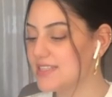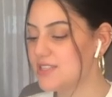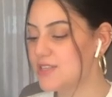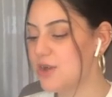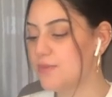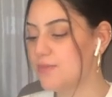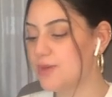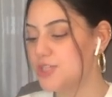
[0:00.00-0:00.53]

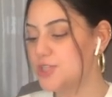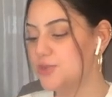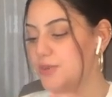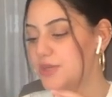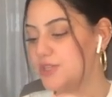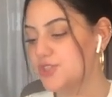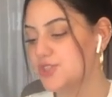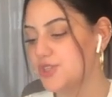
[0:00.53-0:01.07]
so much
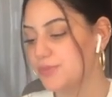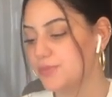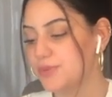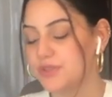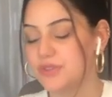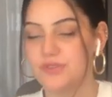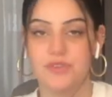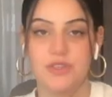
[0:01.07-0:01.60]
picture
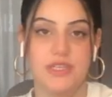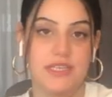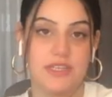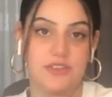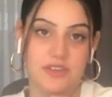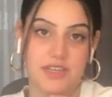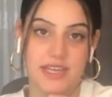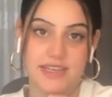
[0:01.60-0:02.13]
book
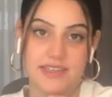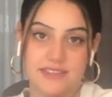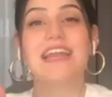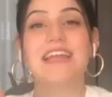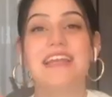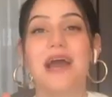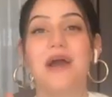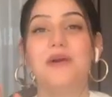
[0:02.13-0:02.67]
greenery.
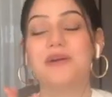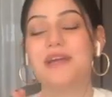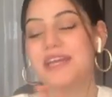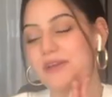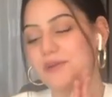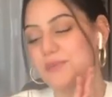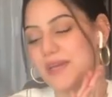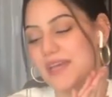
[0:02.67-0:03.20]
And now
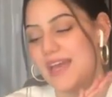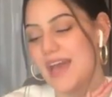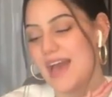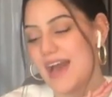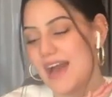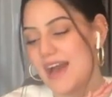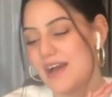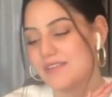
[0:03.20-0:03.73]
here we
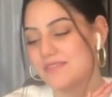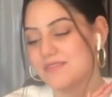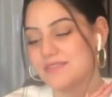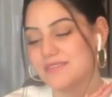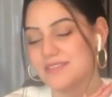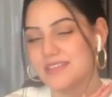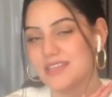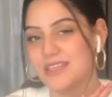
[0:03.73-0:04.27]
have
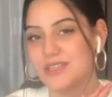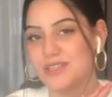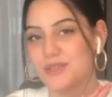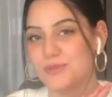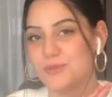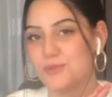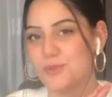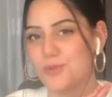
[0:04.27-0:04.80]

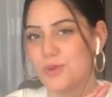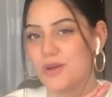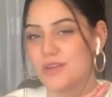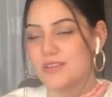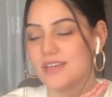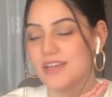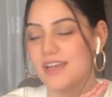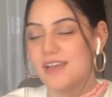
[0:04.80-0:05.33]
Neelum
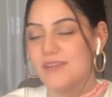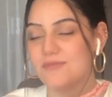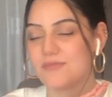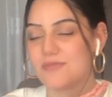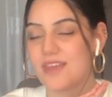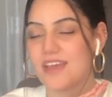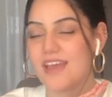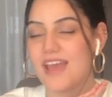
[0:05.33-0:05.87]
Valley.
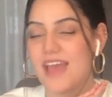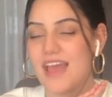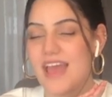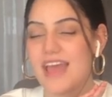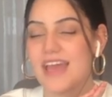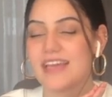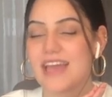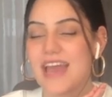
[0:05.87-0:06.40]

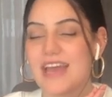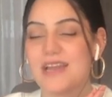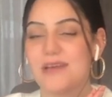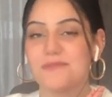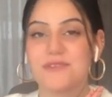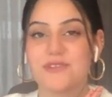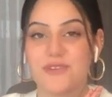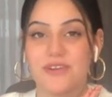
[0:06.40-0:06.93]
Again,
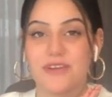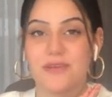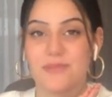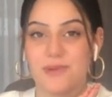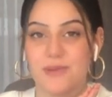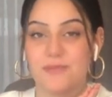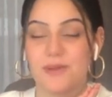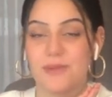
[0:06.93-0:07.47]
I'm sorry
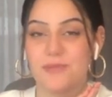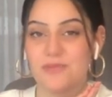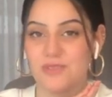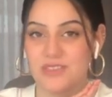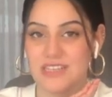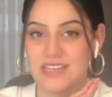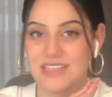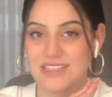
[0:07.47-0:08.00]
about my
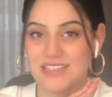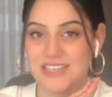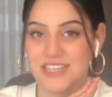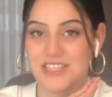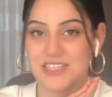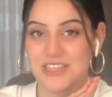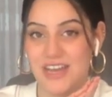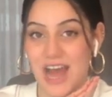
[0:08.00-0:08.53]

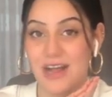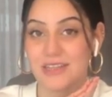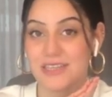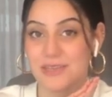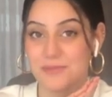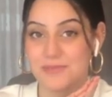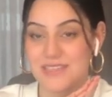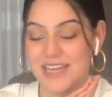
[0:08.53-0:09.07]
pronunciation, I'll
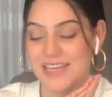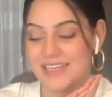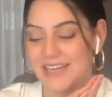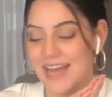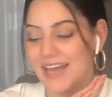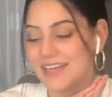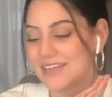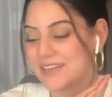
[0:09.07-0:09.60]
keep saying
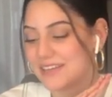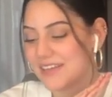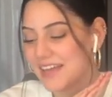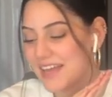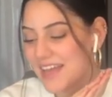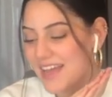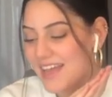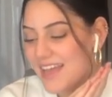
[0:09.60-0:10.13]
that.
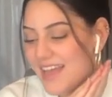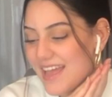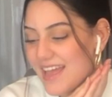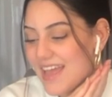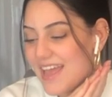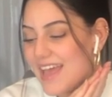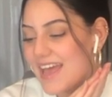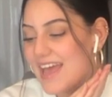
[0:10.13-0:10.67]

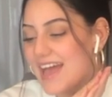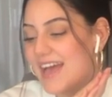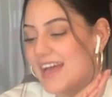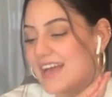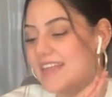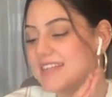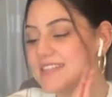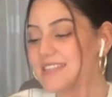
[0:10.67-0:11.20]

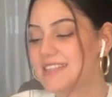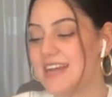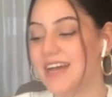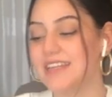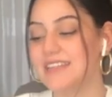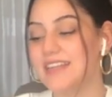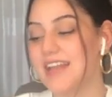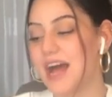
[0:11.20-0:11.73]
It's
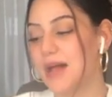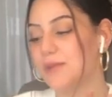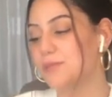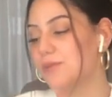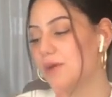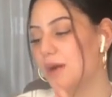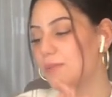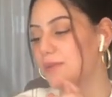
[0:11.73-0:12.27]
sad that I'll
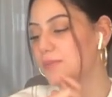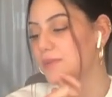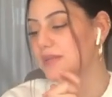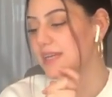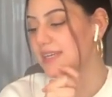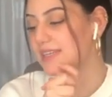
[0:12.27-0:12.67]
probably